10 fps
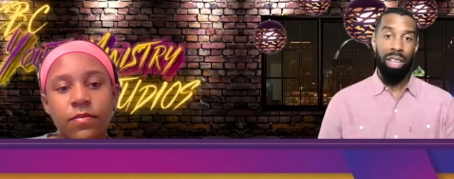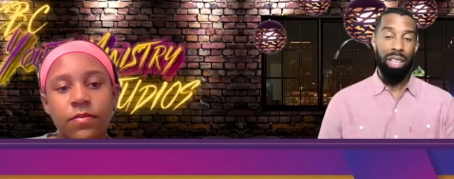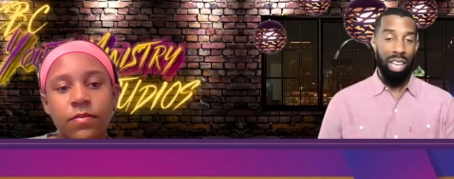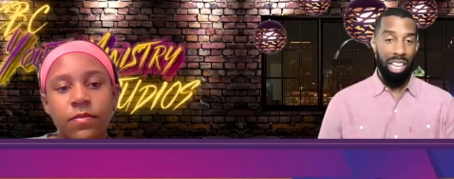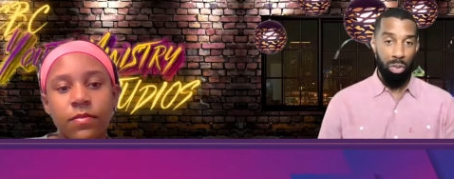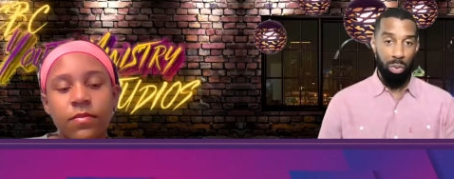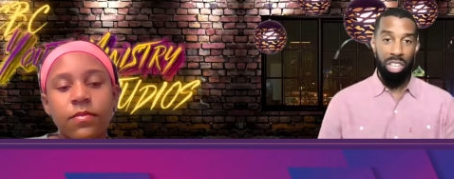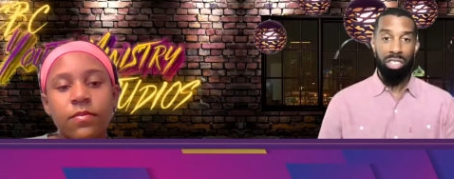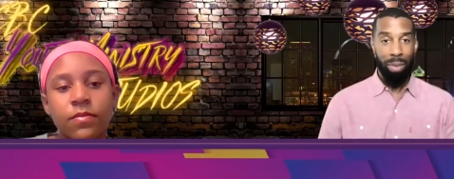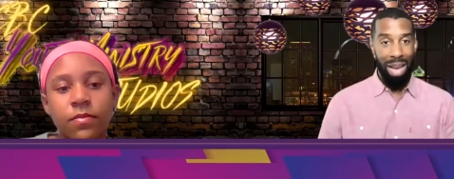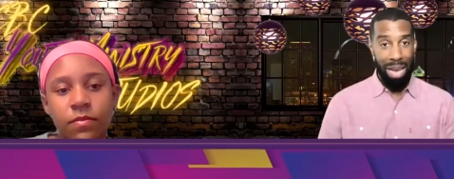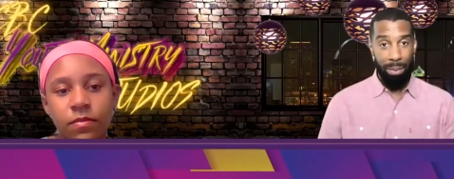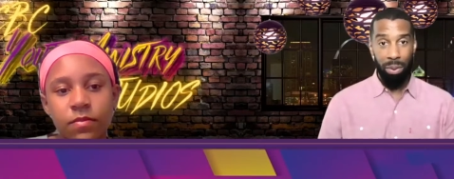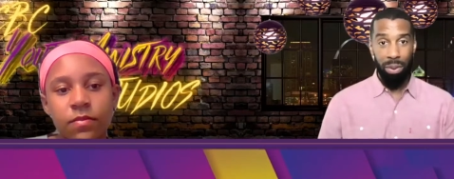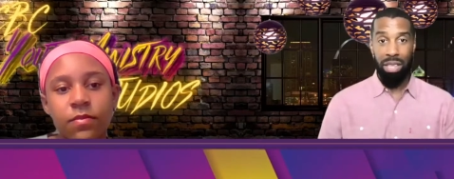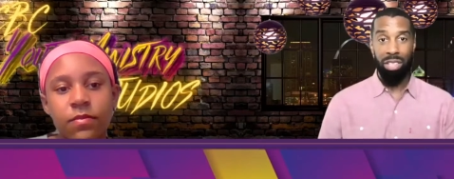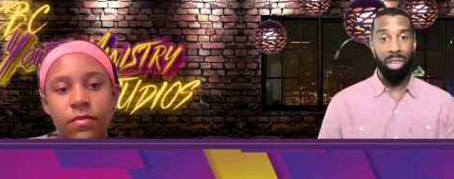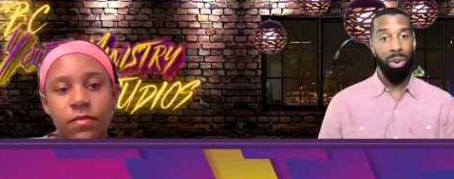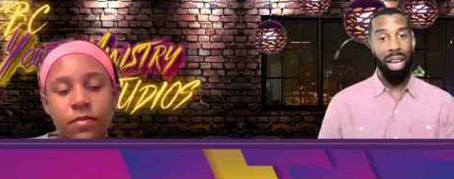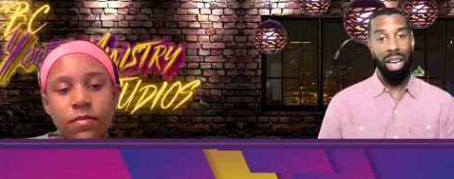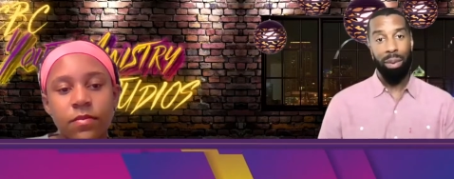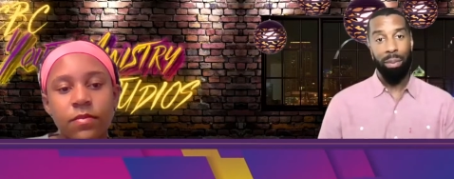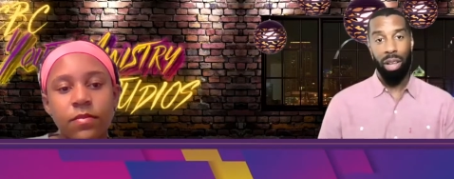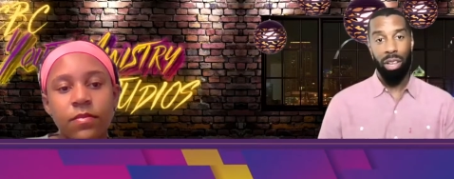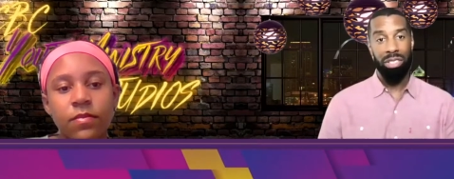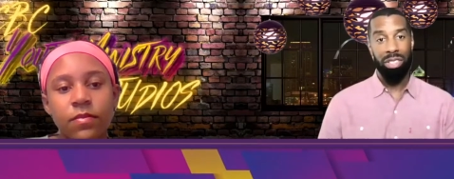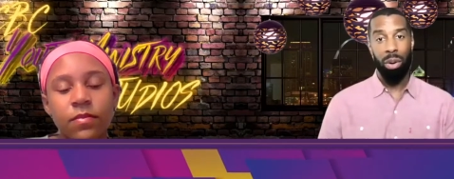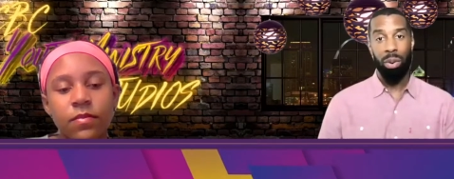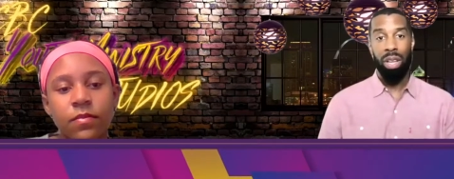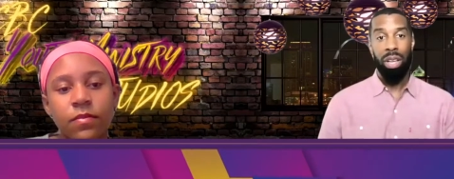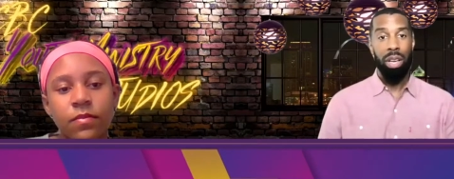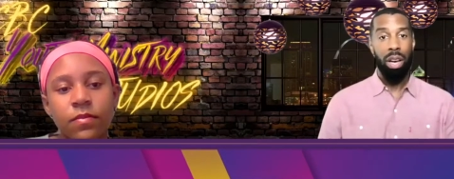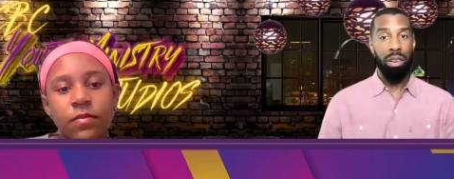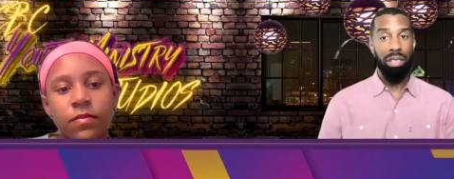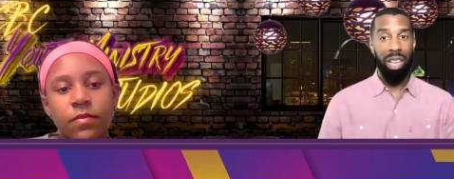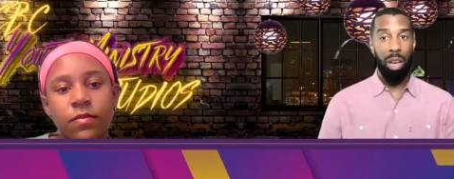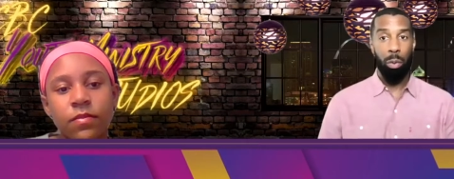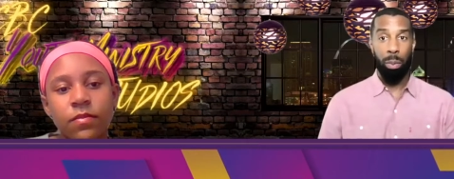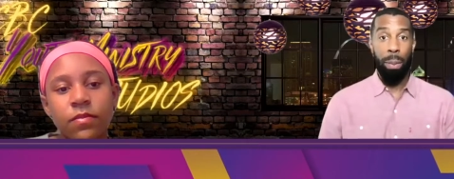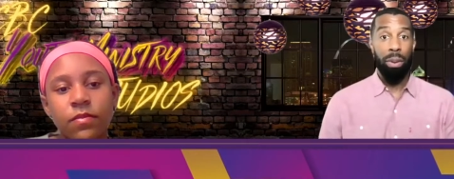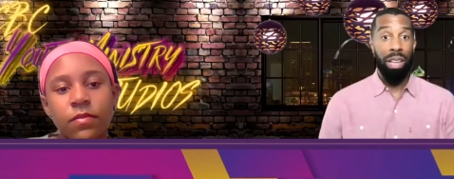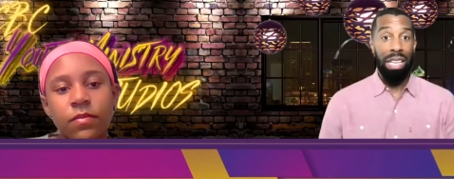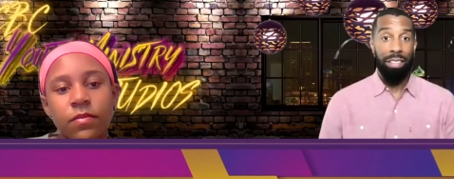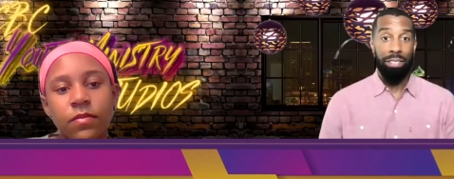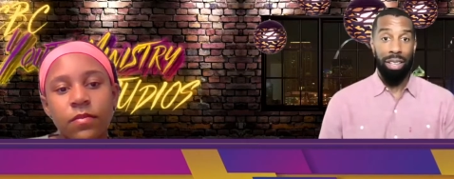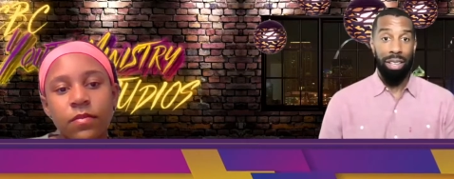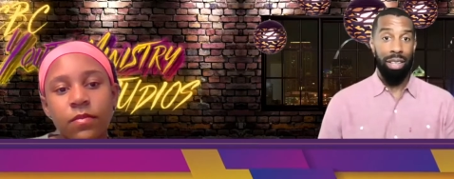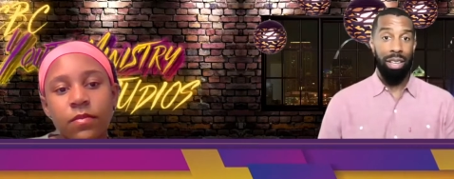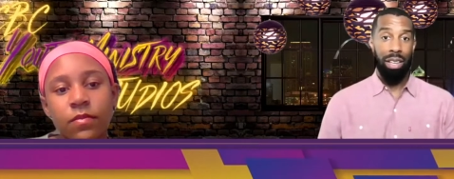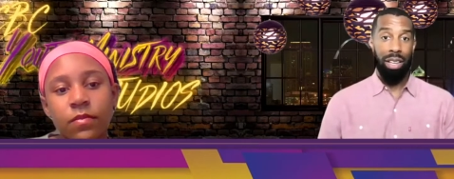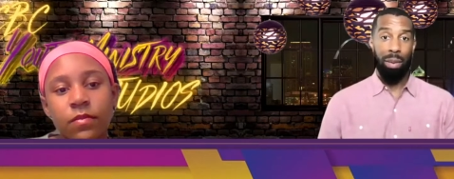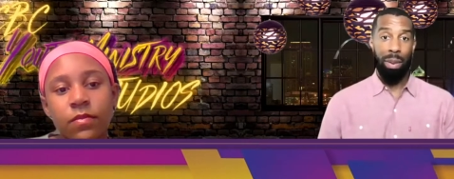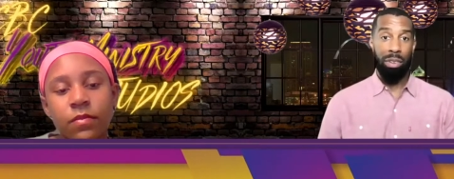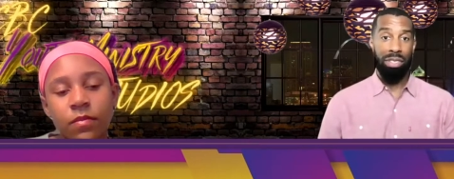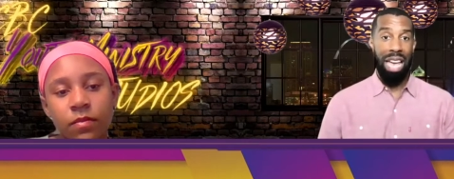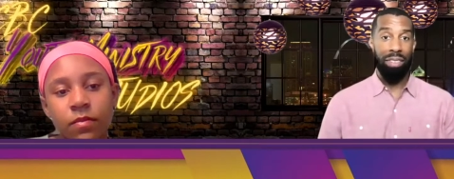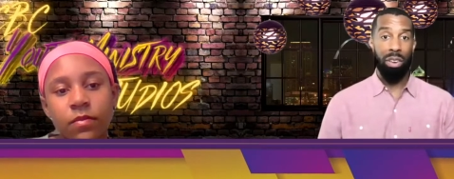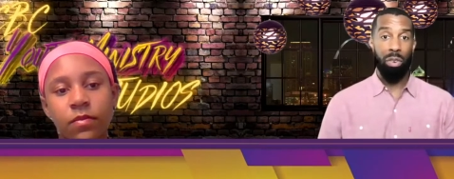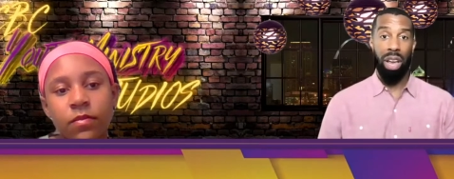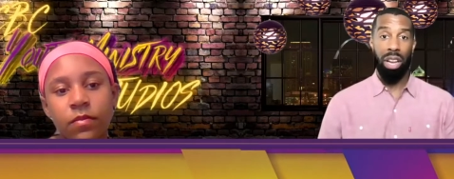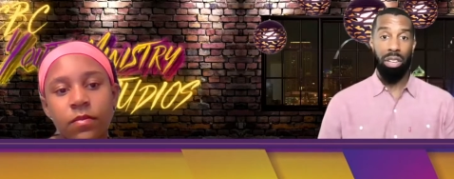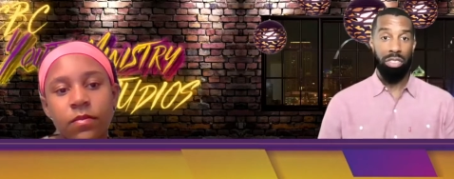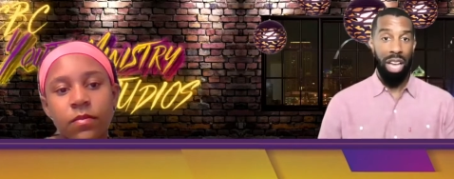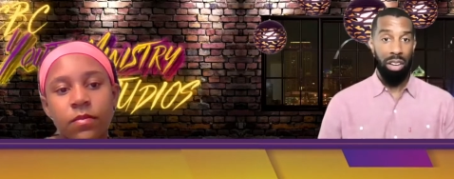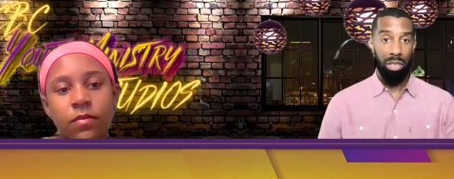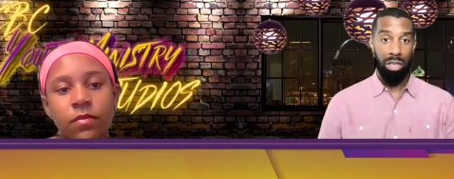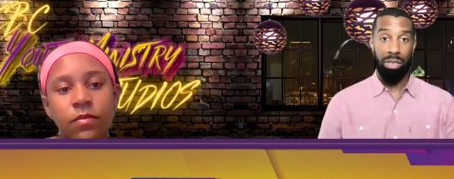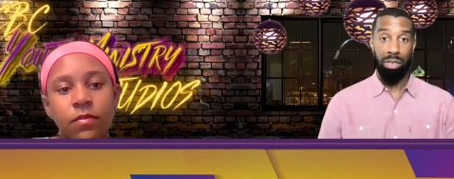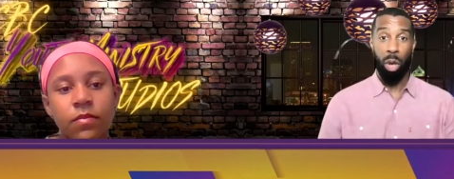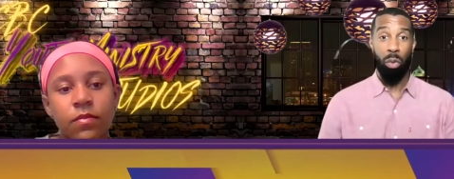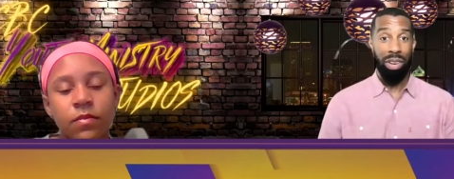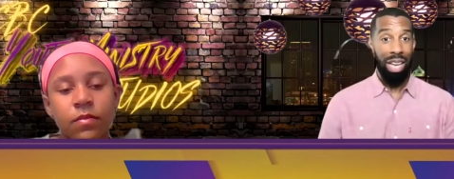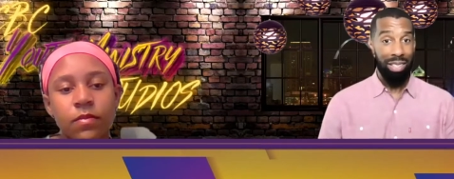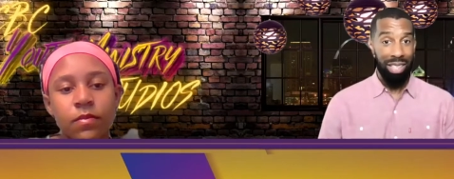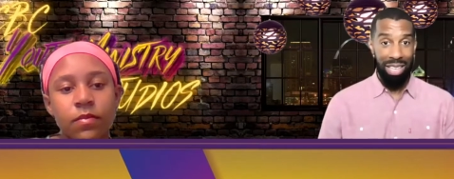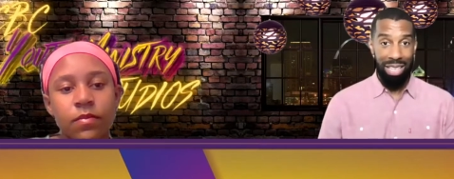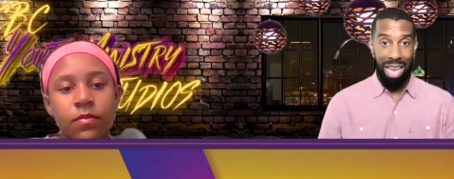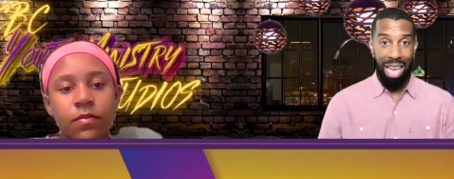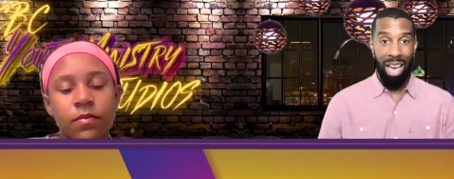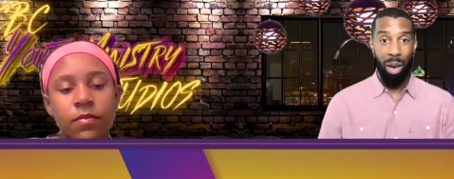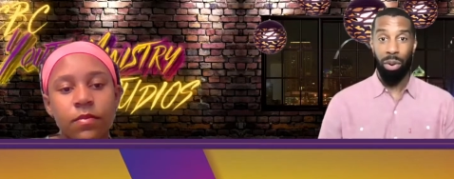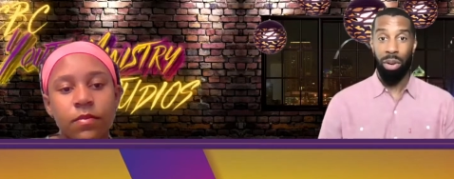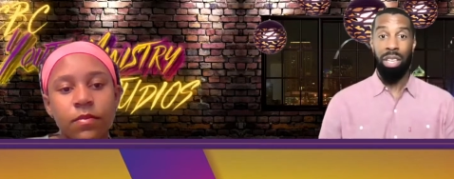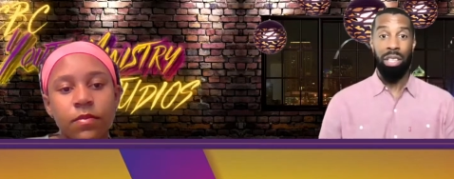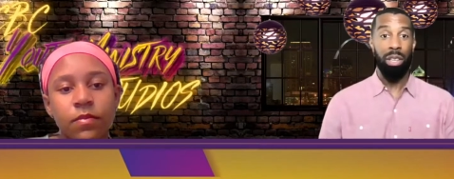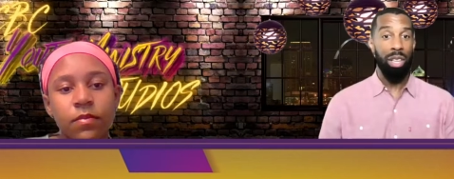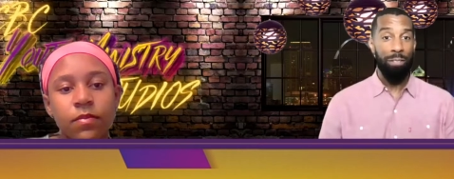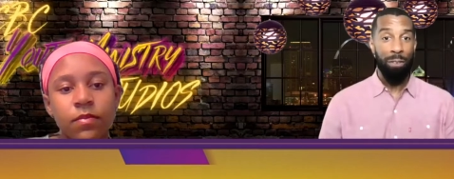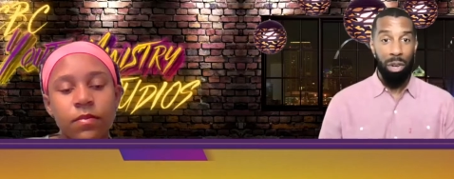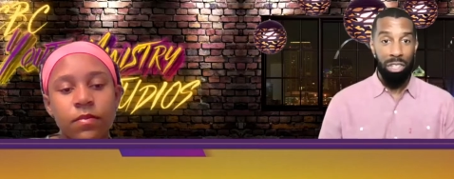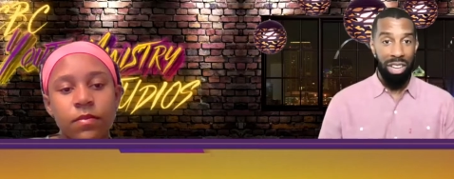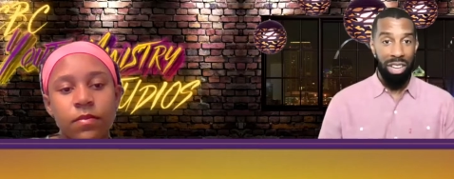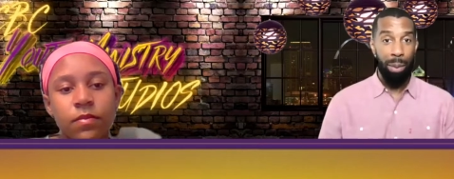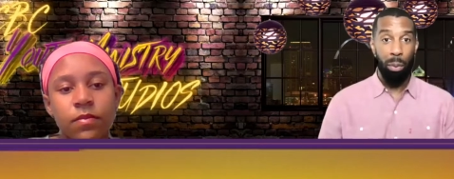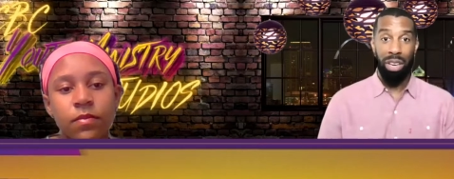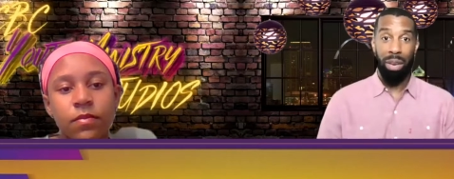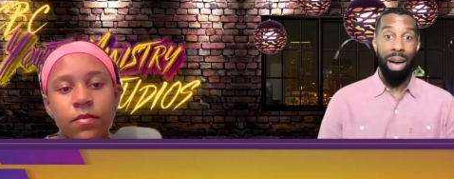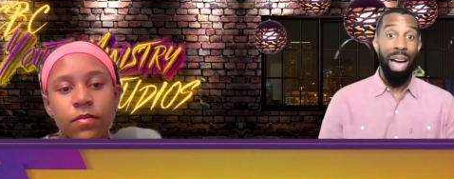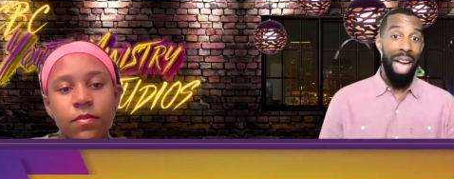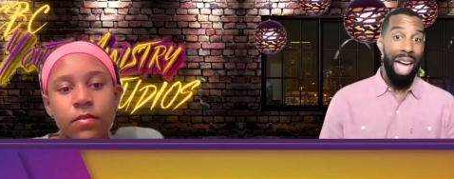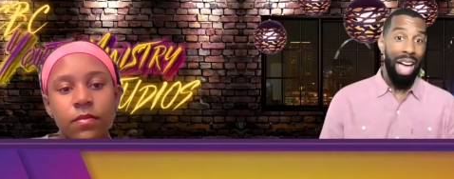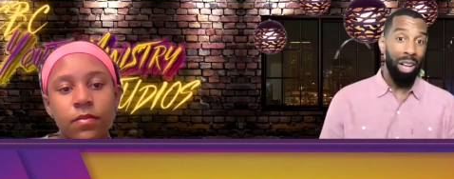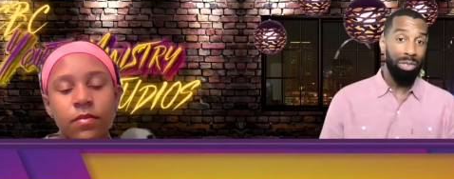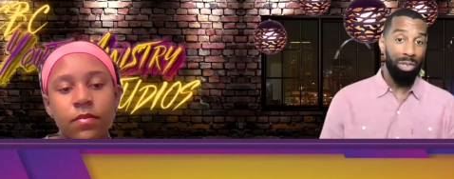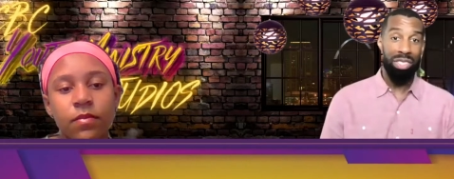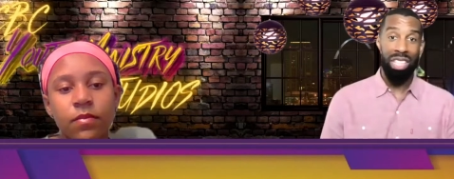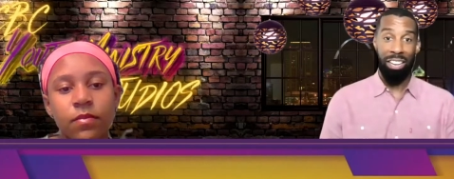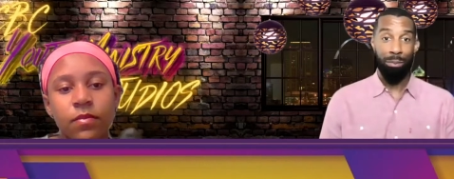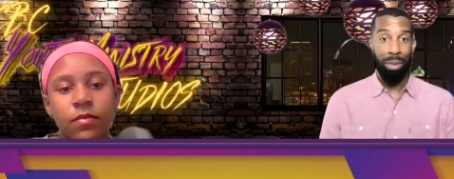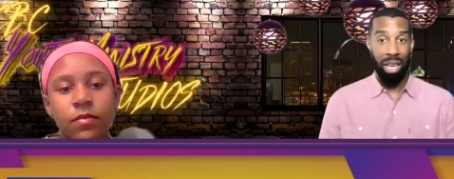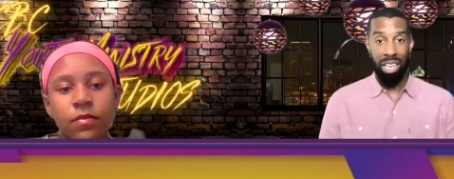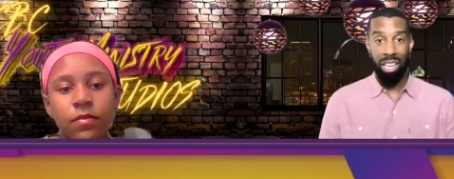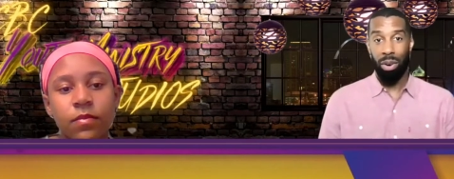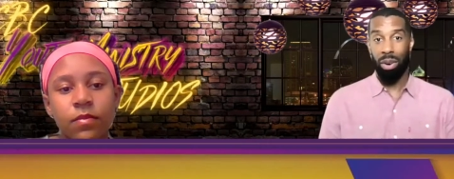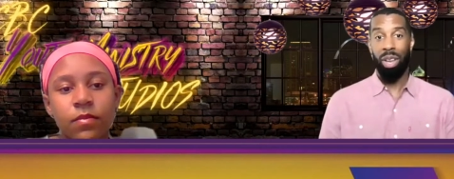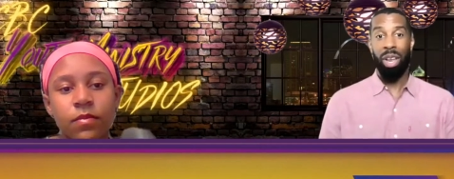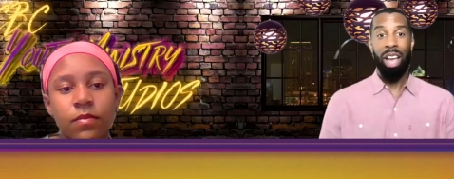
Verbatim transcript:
Speaker 1: Yes, read your Bible, get to know God, but also understand what people are living. Uh, people just having regular challenges in terms of COVID 19 now, looking for a job, wanting to buy a house, or save money, or